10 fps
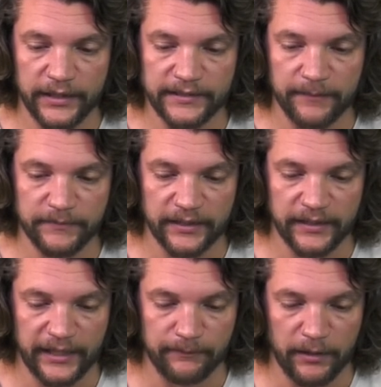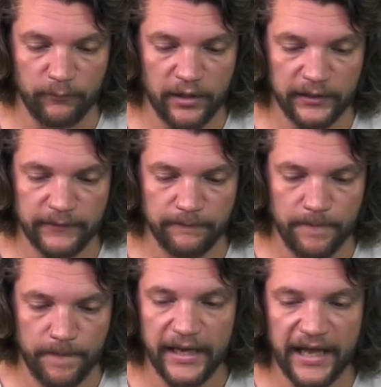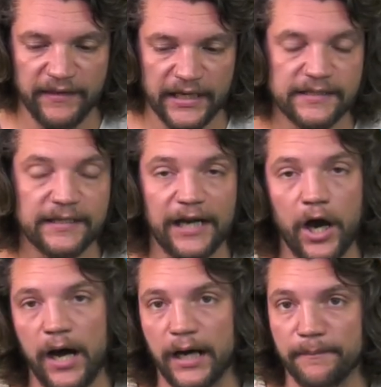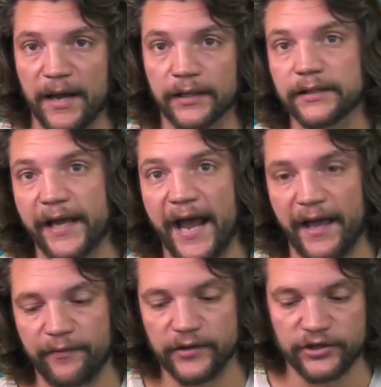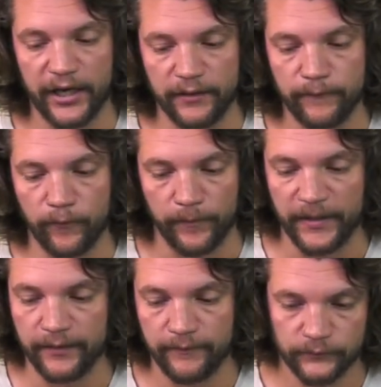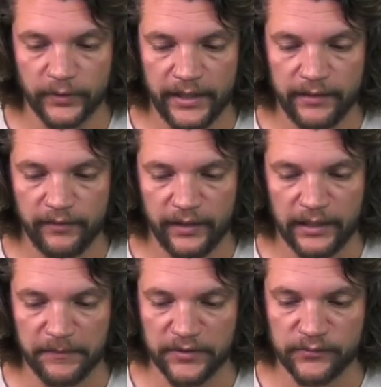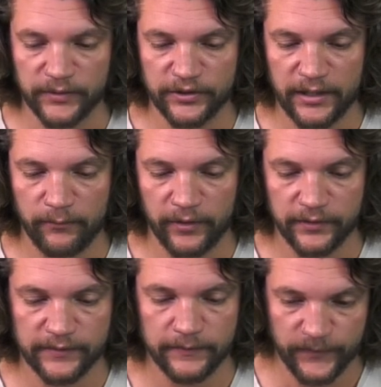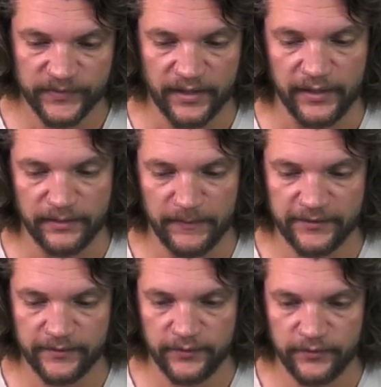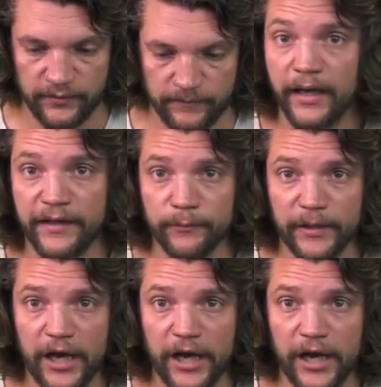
attempt to connect my wallet, and then it's going to automatically add the chain for me. Okay, and I'm going to switch networks, sign the message, and there we